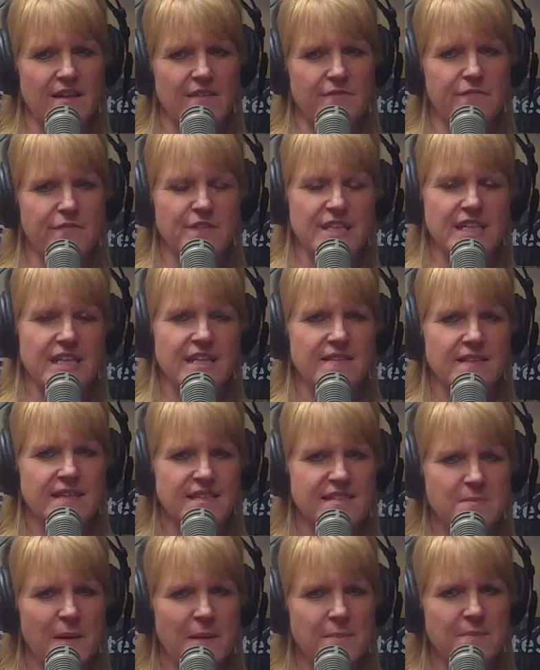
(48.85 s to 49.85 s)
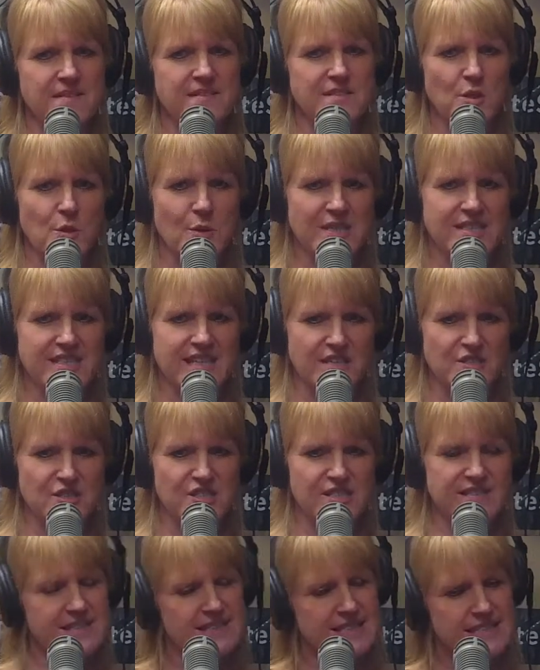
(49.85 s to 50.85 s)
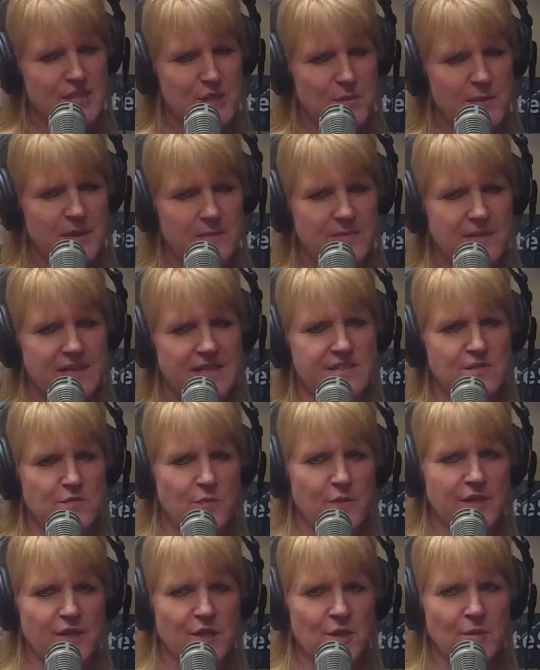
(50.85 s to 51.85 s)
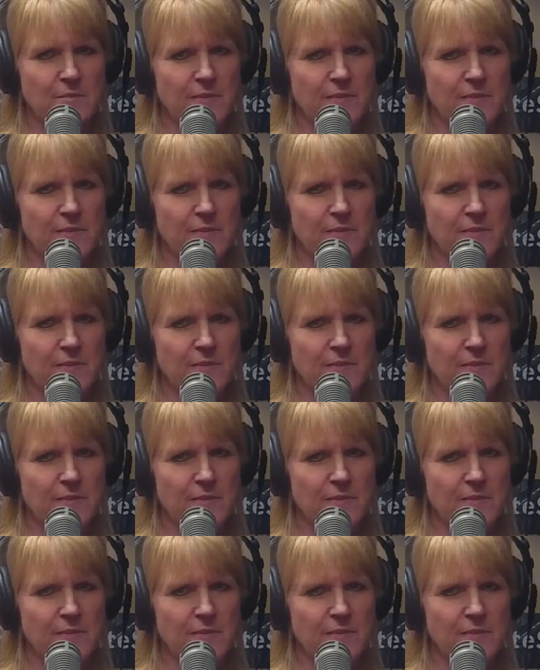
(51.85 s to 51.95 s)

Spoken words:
feel like things might be slowing down just a little bit because of winter,